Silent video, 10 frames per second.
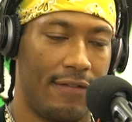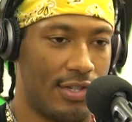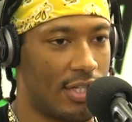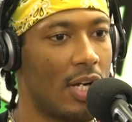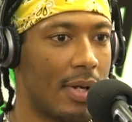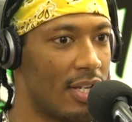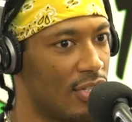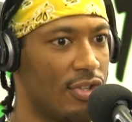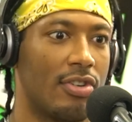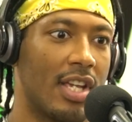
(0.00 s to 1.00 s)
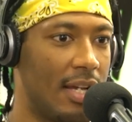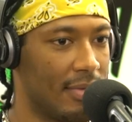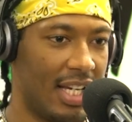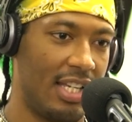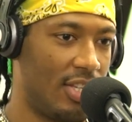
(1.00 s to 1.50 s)
you're Turn Up Gang, you're Turn Up
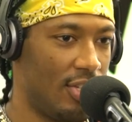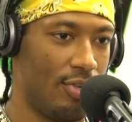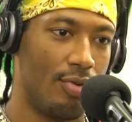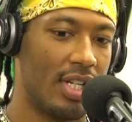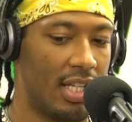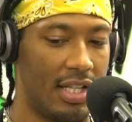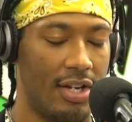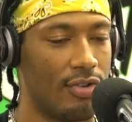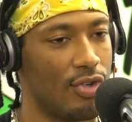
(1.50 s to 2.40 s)
Gang. Like, you get in there,